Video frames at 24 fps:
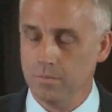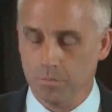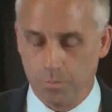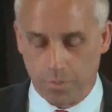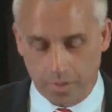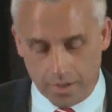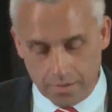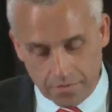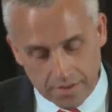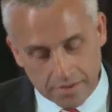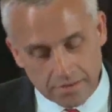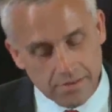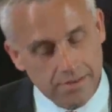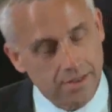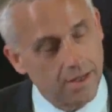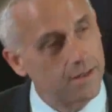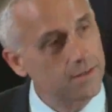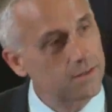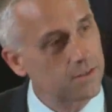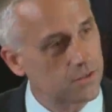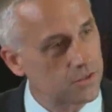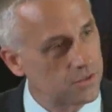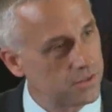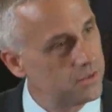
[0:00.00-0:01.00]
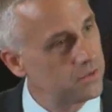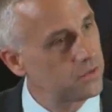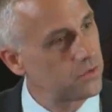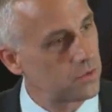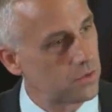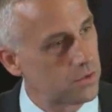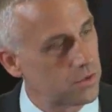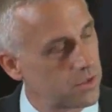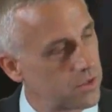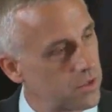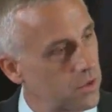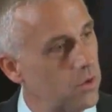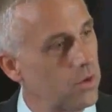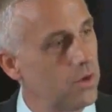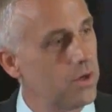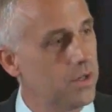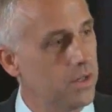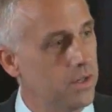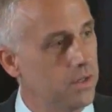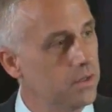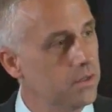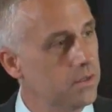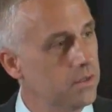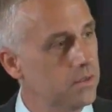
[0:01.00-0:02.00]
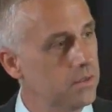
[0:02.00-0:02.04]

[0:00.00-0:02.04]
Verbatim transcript: But if he's not the central authority,